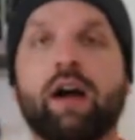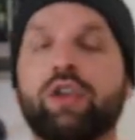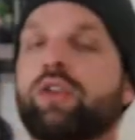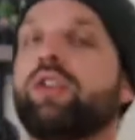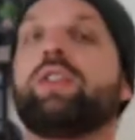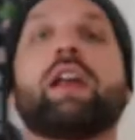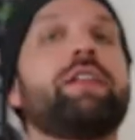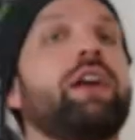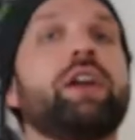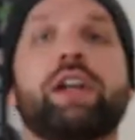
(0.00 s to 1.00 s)
You can use
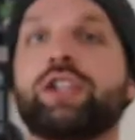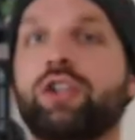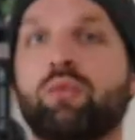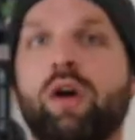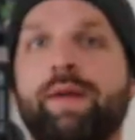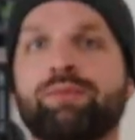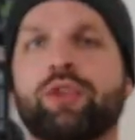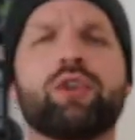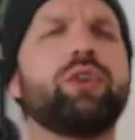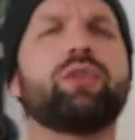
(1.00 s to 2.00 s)
any variation you want.
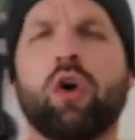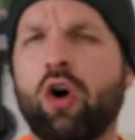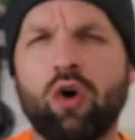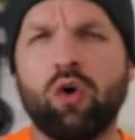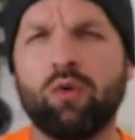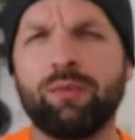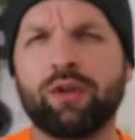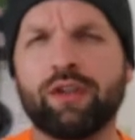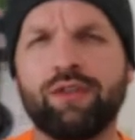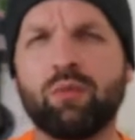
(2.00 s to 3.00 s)
You can use all whole
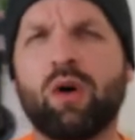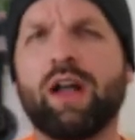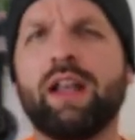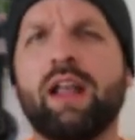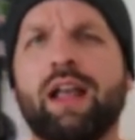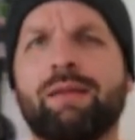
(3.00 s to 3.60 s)
milk if you want.